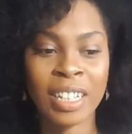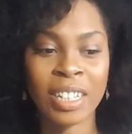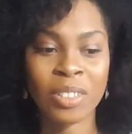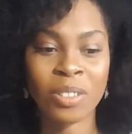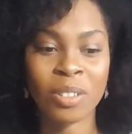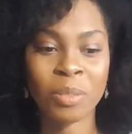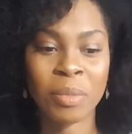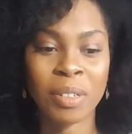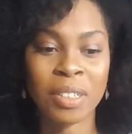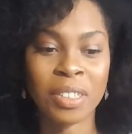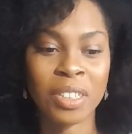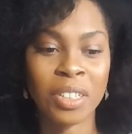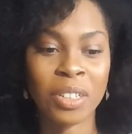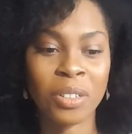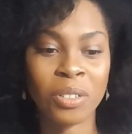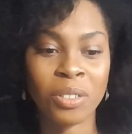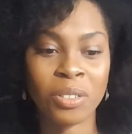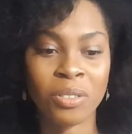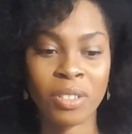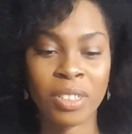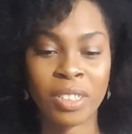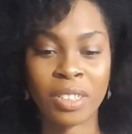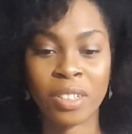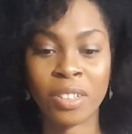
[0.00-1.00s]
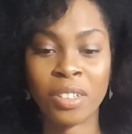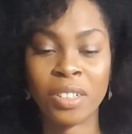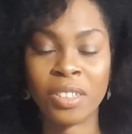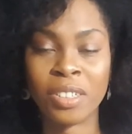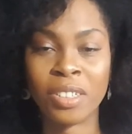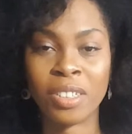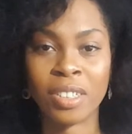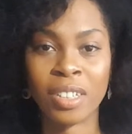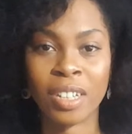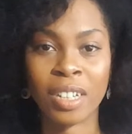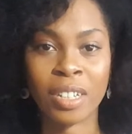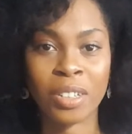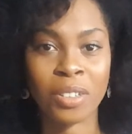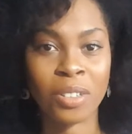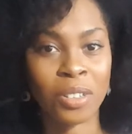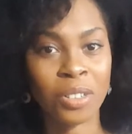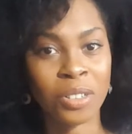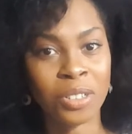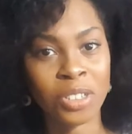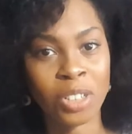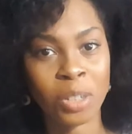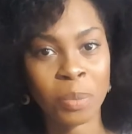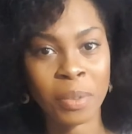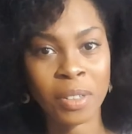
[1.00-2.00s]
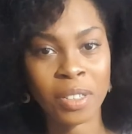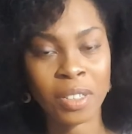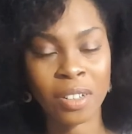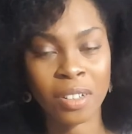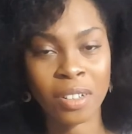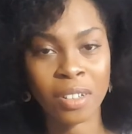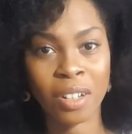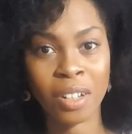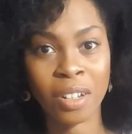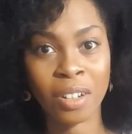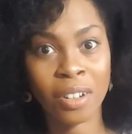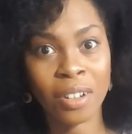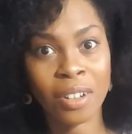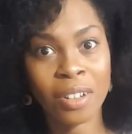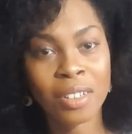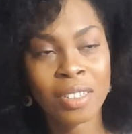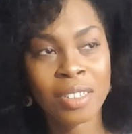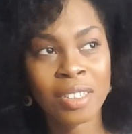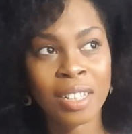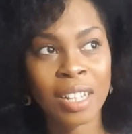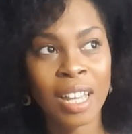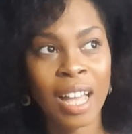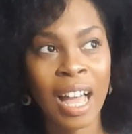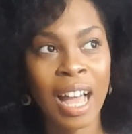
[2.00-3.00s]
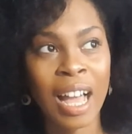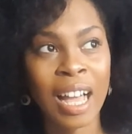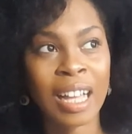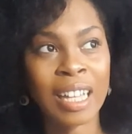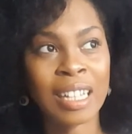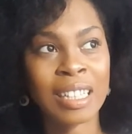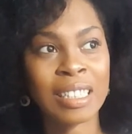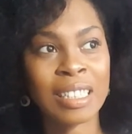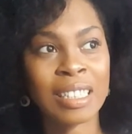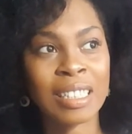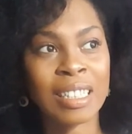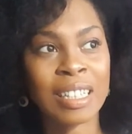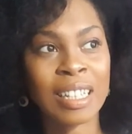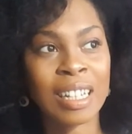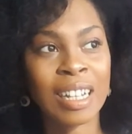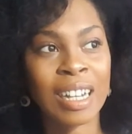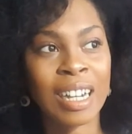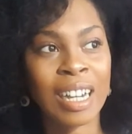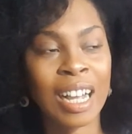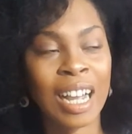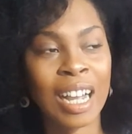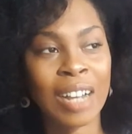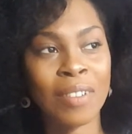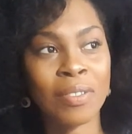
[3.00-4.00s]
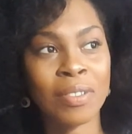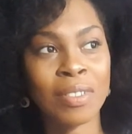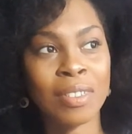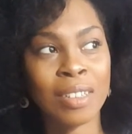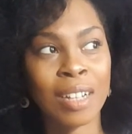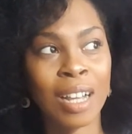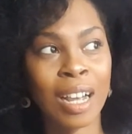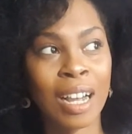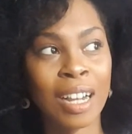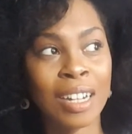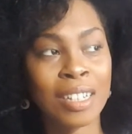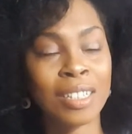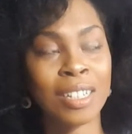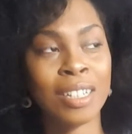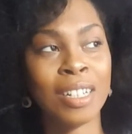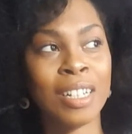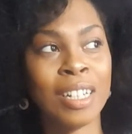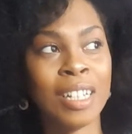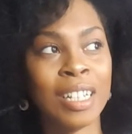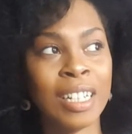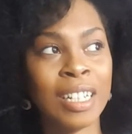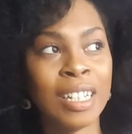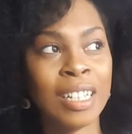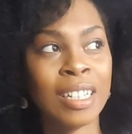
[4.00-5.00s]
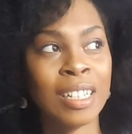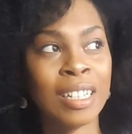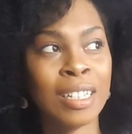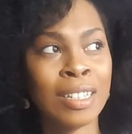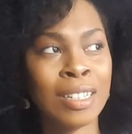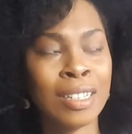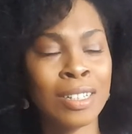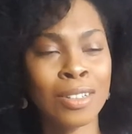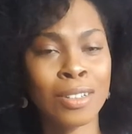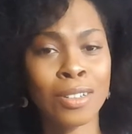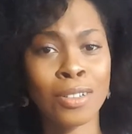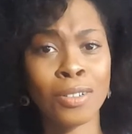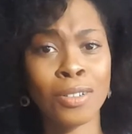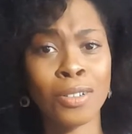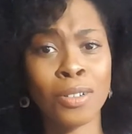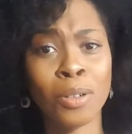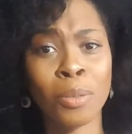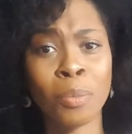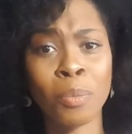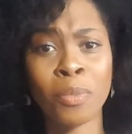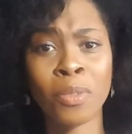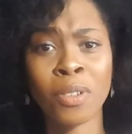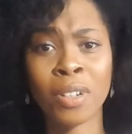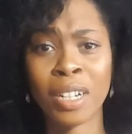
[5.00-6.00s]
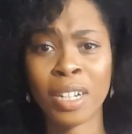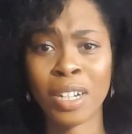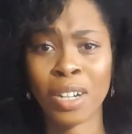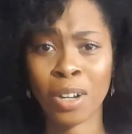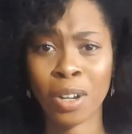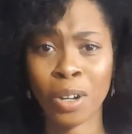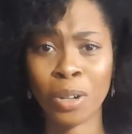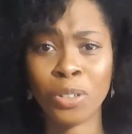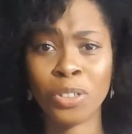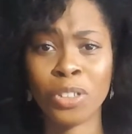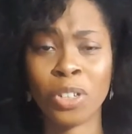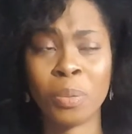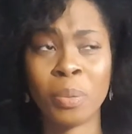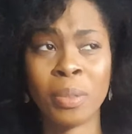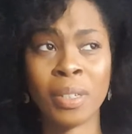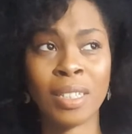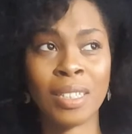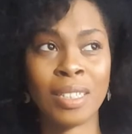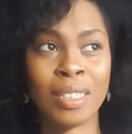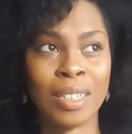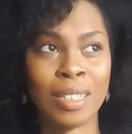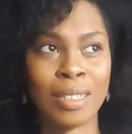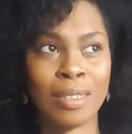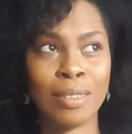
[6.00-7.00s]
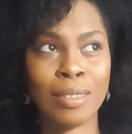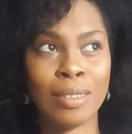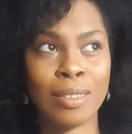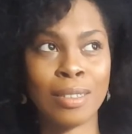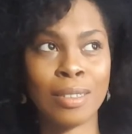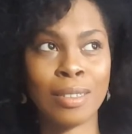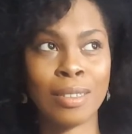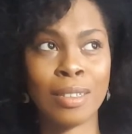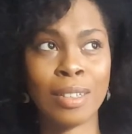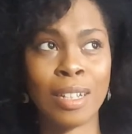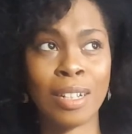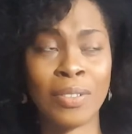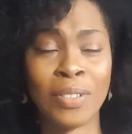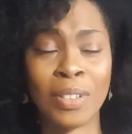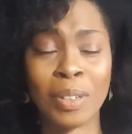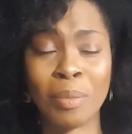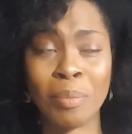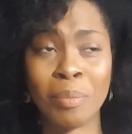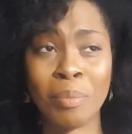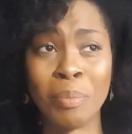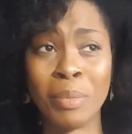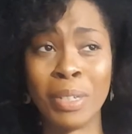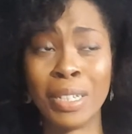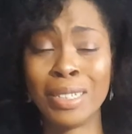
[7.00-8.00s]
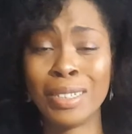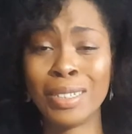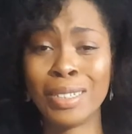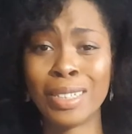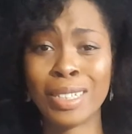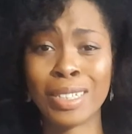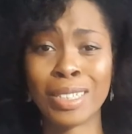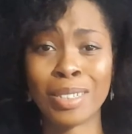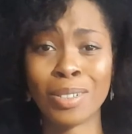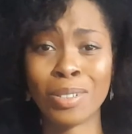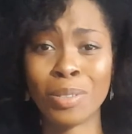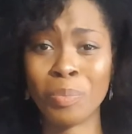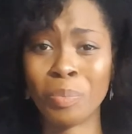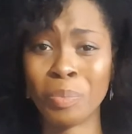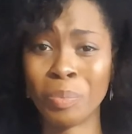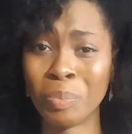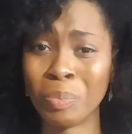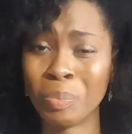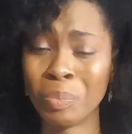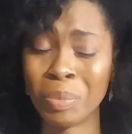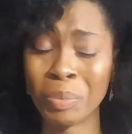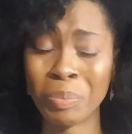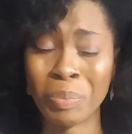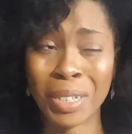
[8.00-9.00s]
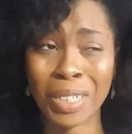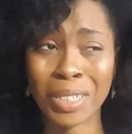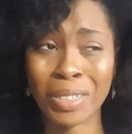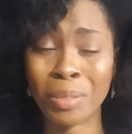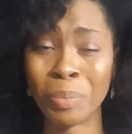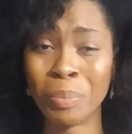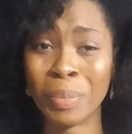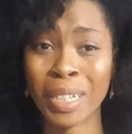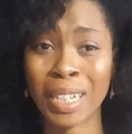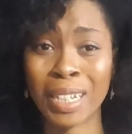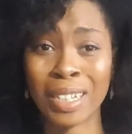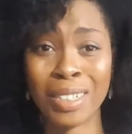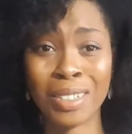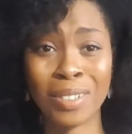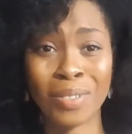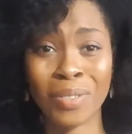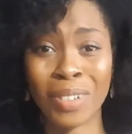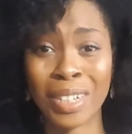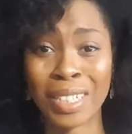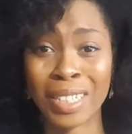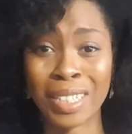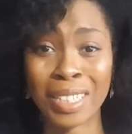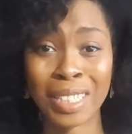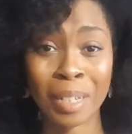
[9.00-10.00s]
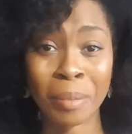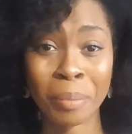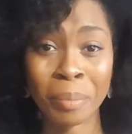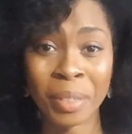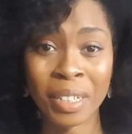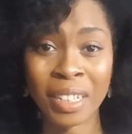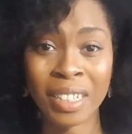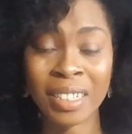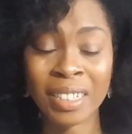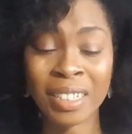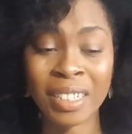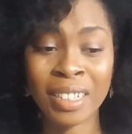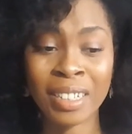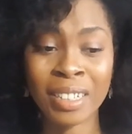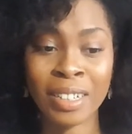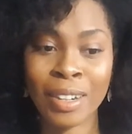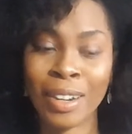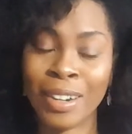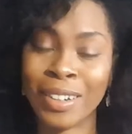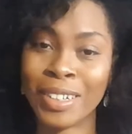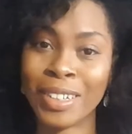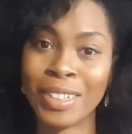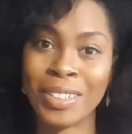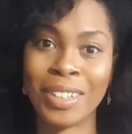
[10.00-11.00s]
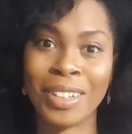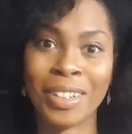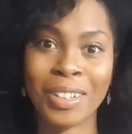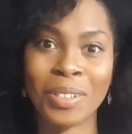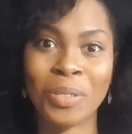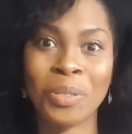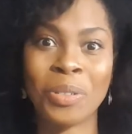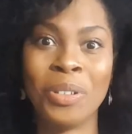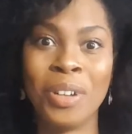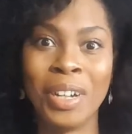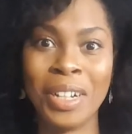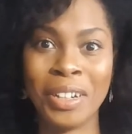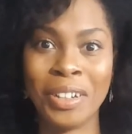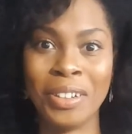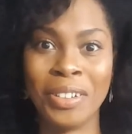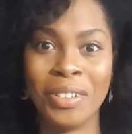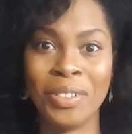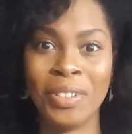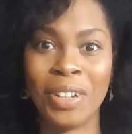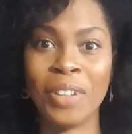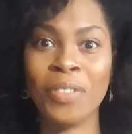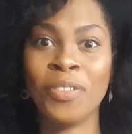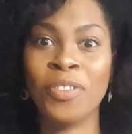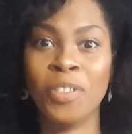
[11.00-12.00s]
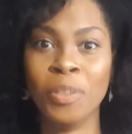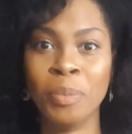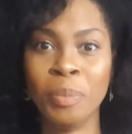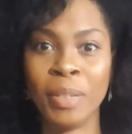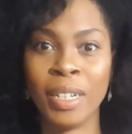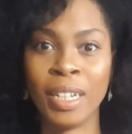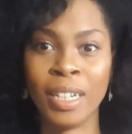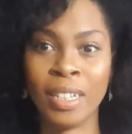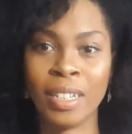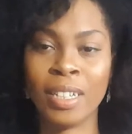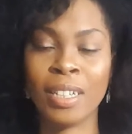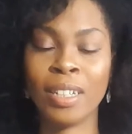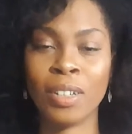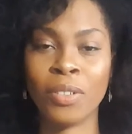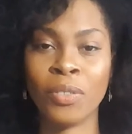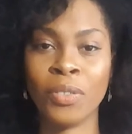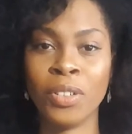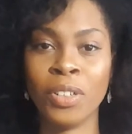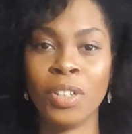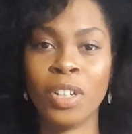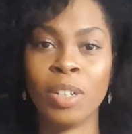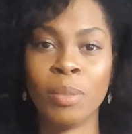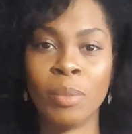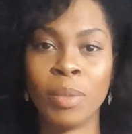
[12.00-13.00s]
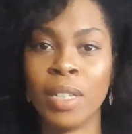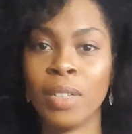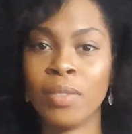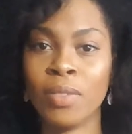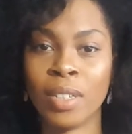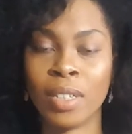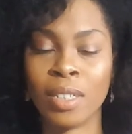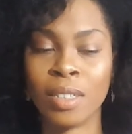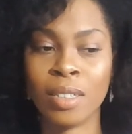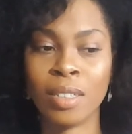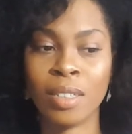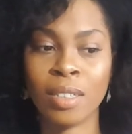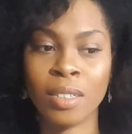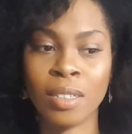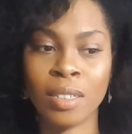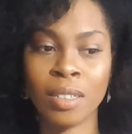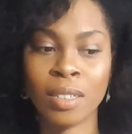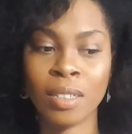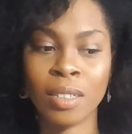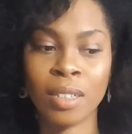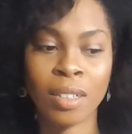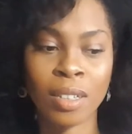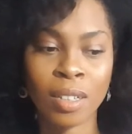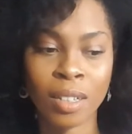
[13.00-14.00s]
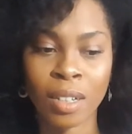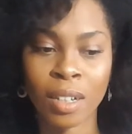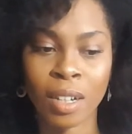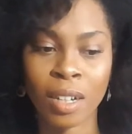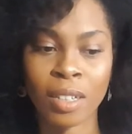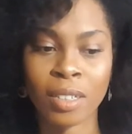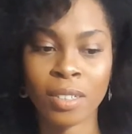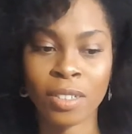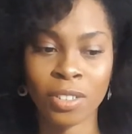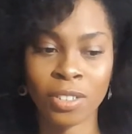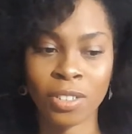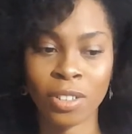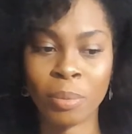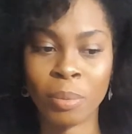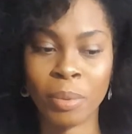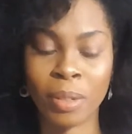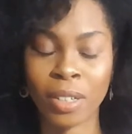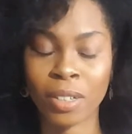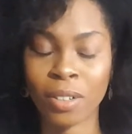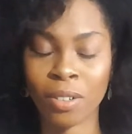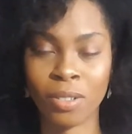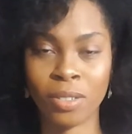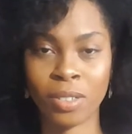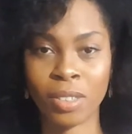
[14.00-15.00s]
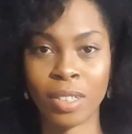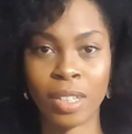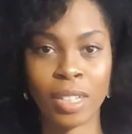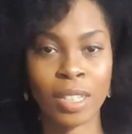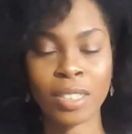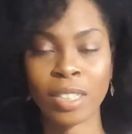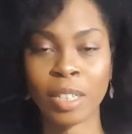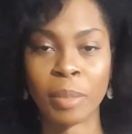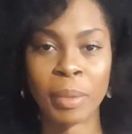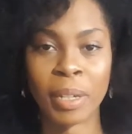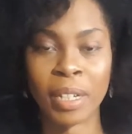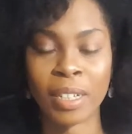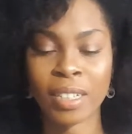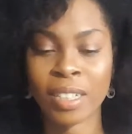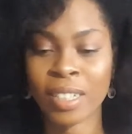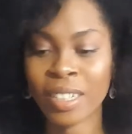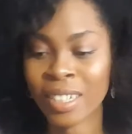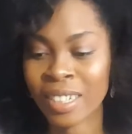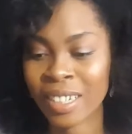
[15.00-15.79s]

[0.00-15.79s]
It's on my New Year's resolution to like not shop as a lot and I haven't actually gone like clothes shopping since I think mid or mid to beginning of like December which is like quite good like for me like if you know me then I just shop like constantly it's so bad